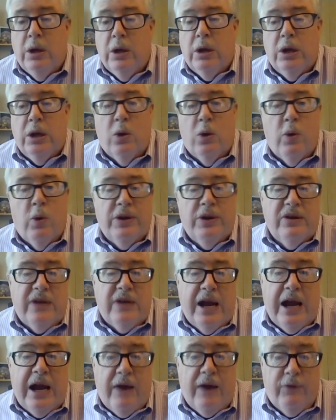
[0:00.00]
you know what does
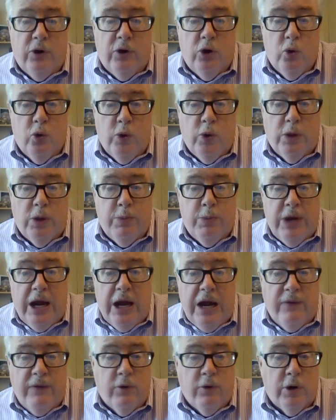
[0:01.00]
that have to do with
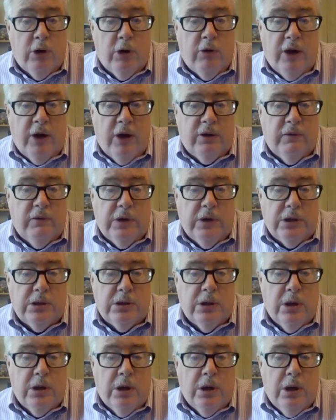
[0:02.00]
behavior and
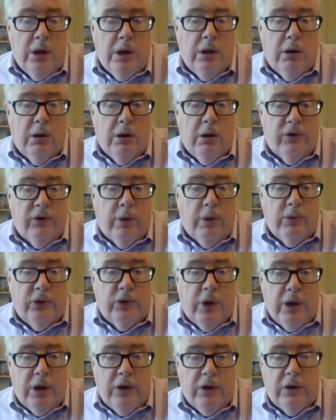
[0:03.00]
aggressiveness there are some
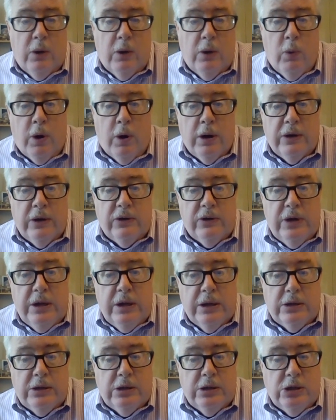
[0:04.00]
studies that we're going to see
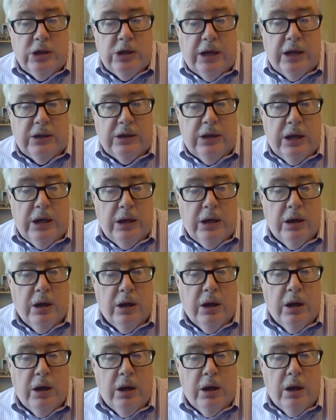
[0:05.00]
that suggest that
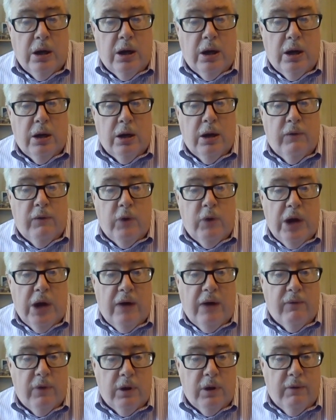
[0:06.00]
uh, if you
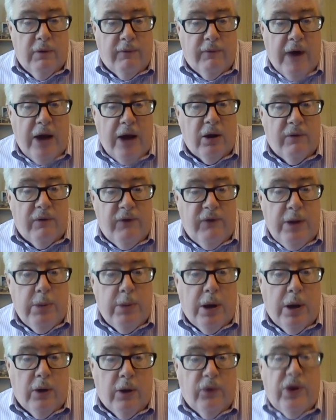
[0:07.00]
have the violent
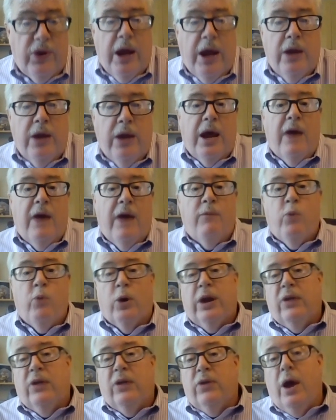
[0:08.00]
females tend to have more
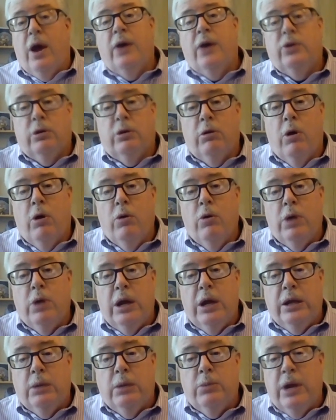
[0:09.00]
testosterone
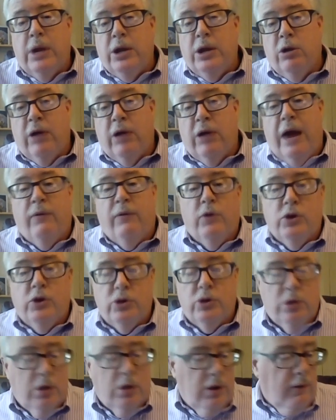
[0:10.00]
in them than your
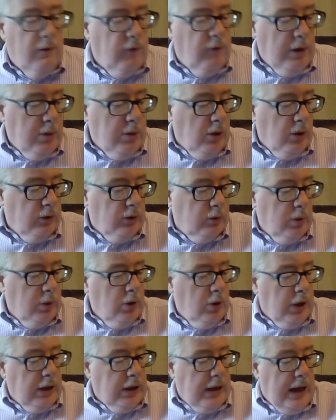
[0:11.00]
average female so we'll
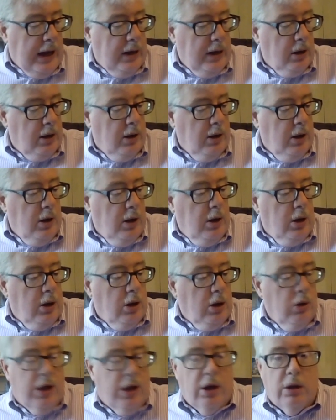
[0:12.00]
look at that
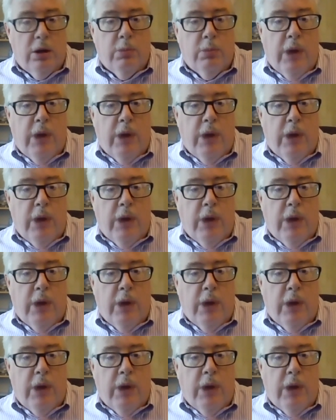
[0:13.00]
we'll look at other